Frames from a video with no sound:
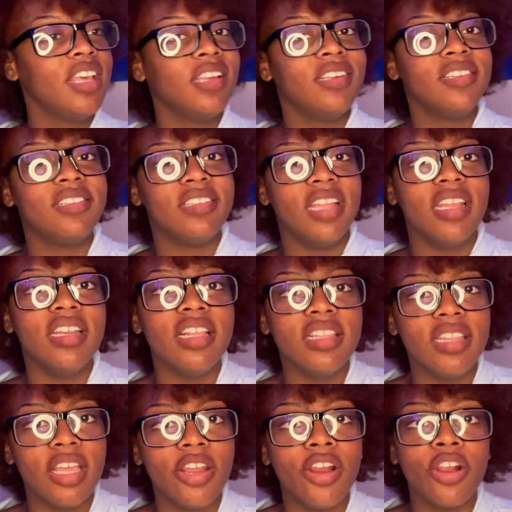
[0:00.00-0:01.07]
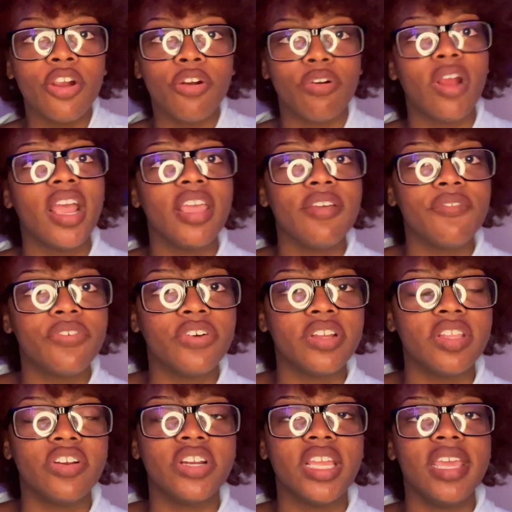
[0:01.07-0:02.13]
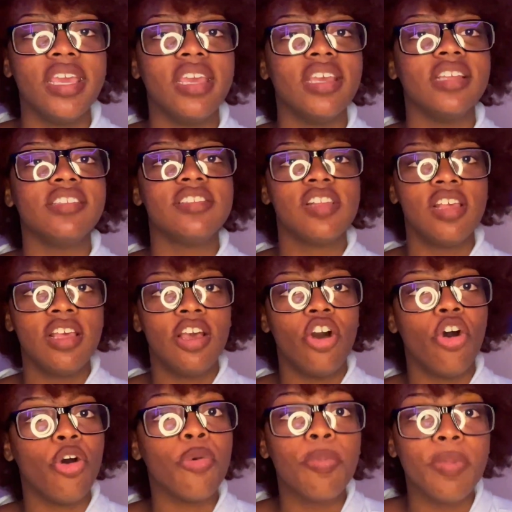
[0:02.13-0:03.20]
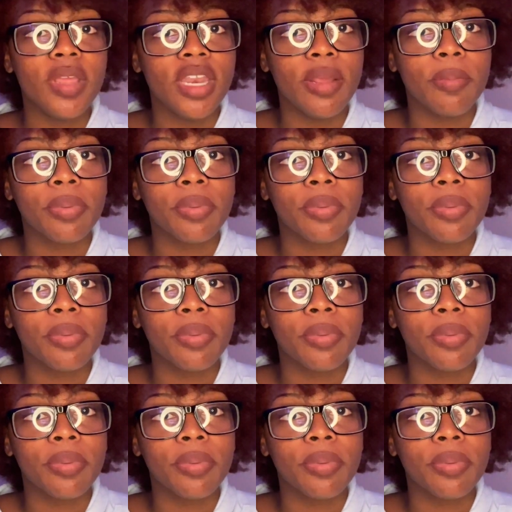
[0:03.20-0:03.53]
standing there crying for their kids, hoping and